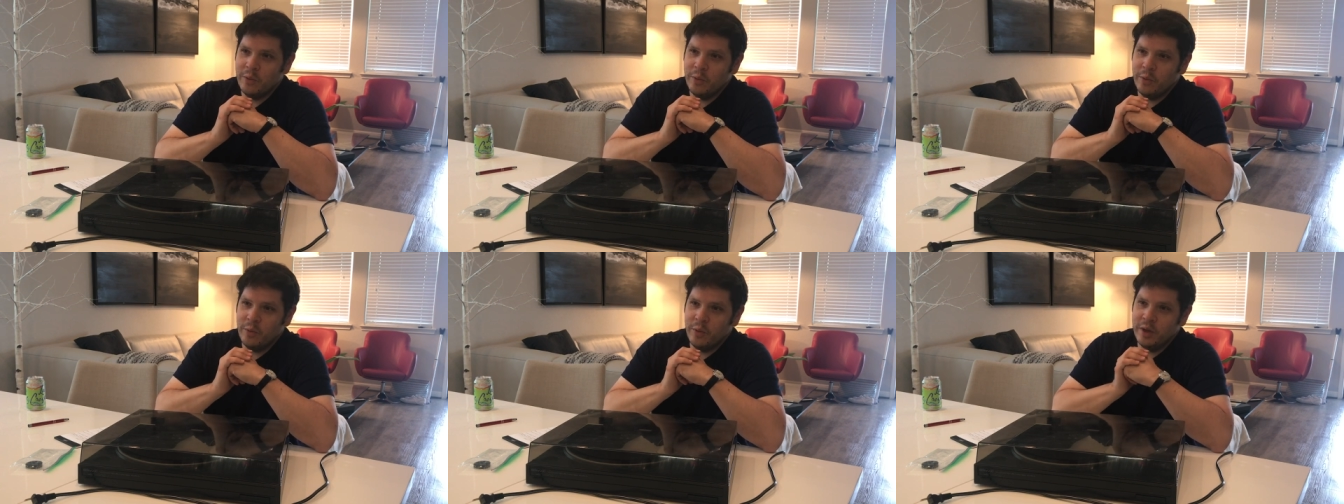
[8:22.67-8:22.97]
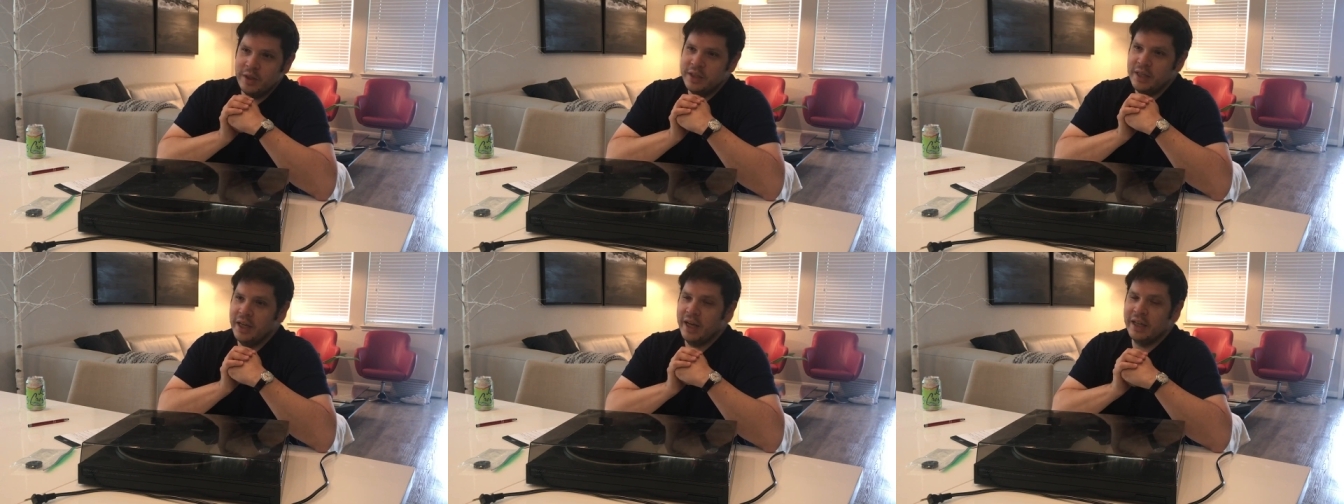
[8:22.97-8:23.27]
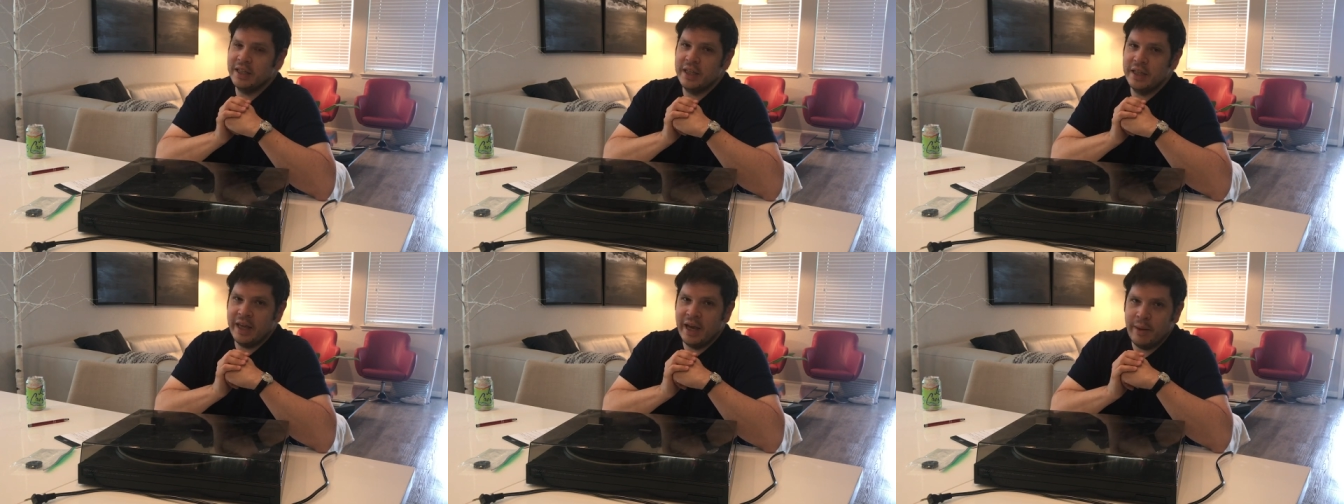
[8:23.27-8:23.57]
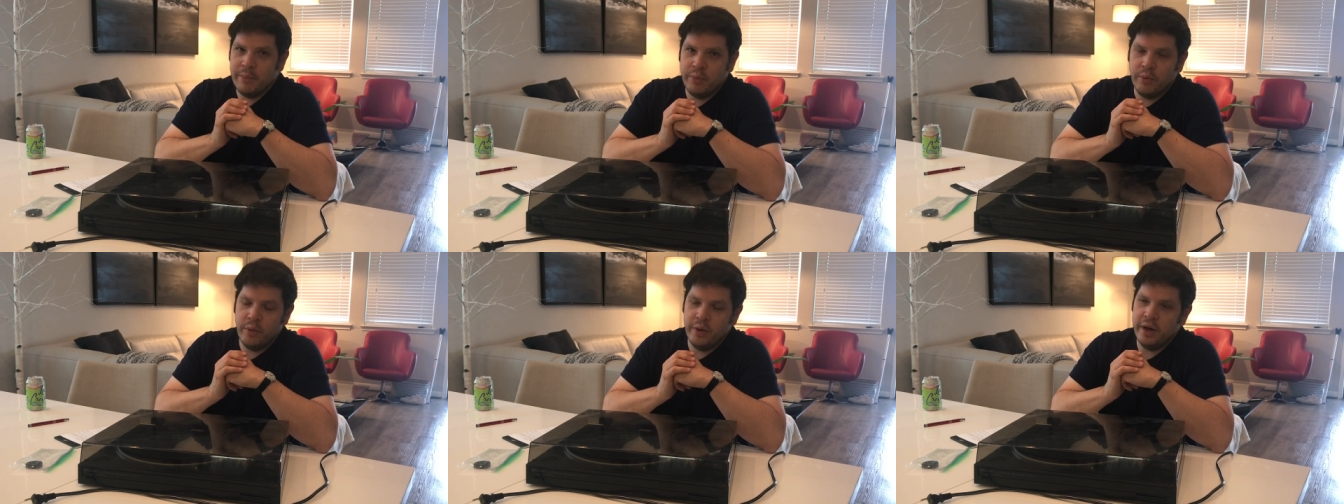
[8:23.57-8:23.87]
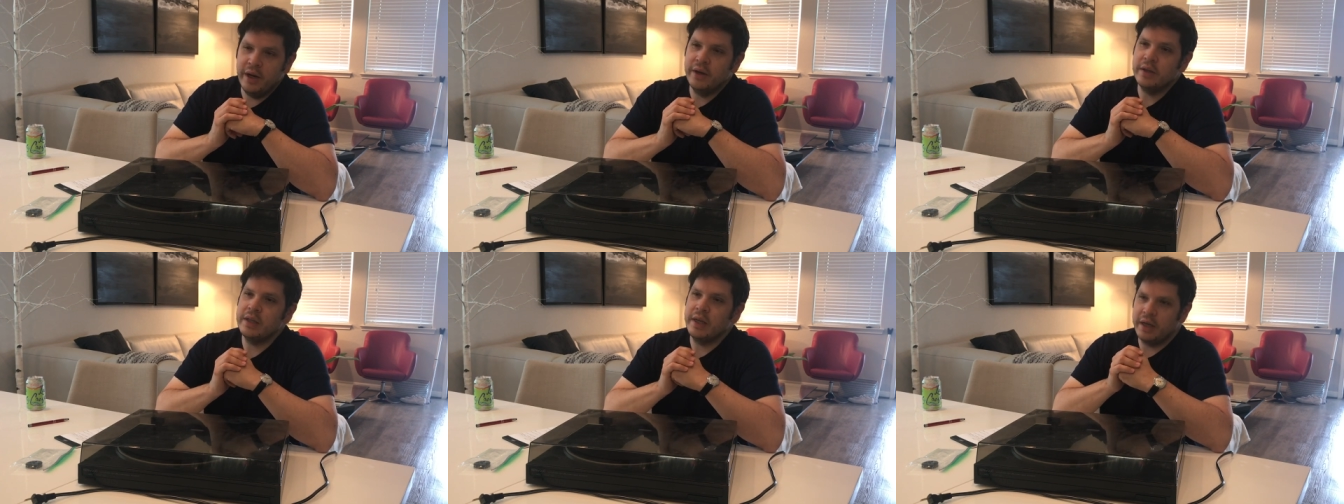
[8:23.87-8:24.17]
once it got to that
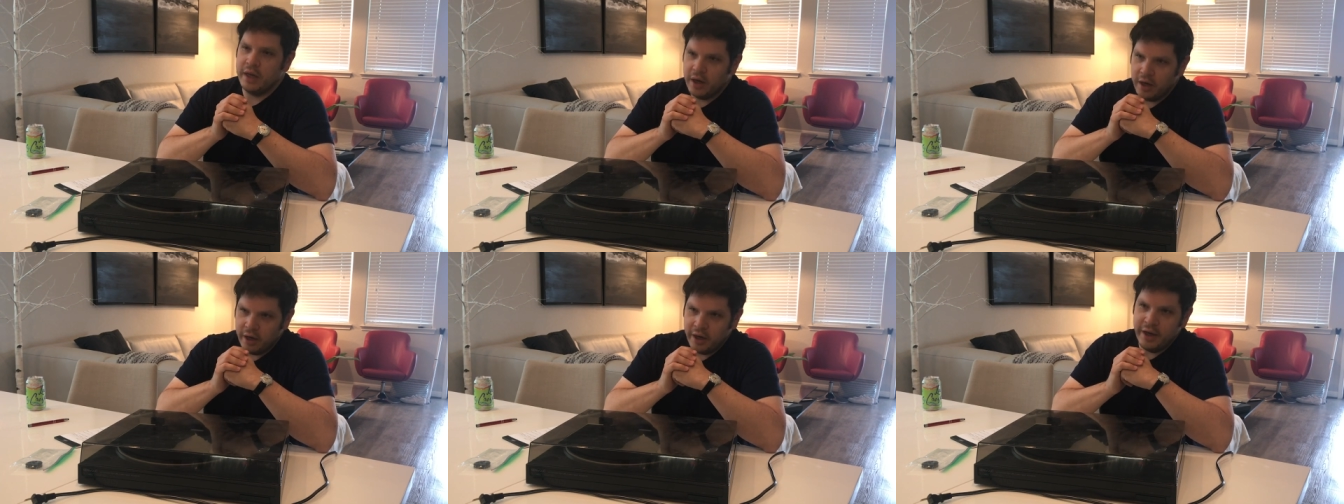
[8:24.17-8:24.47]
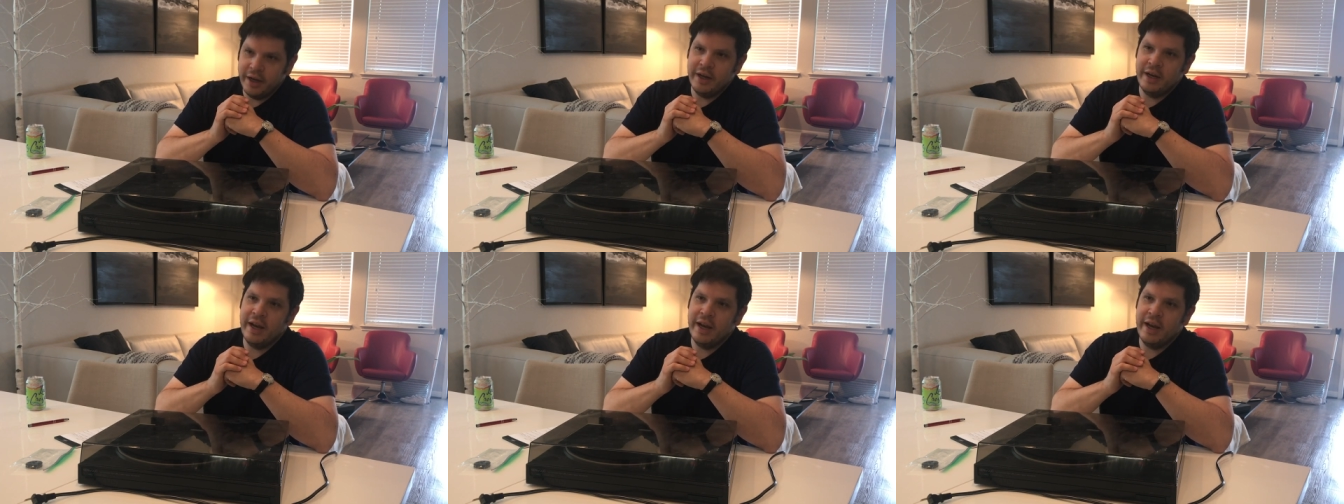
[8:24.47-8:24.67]
point, I was like, all right,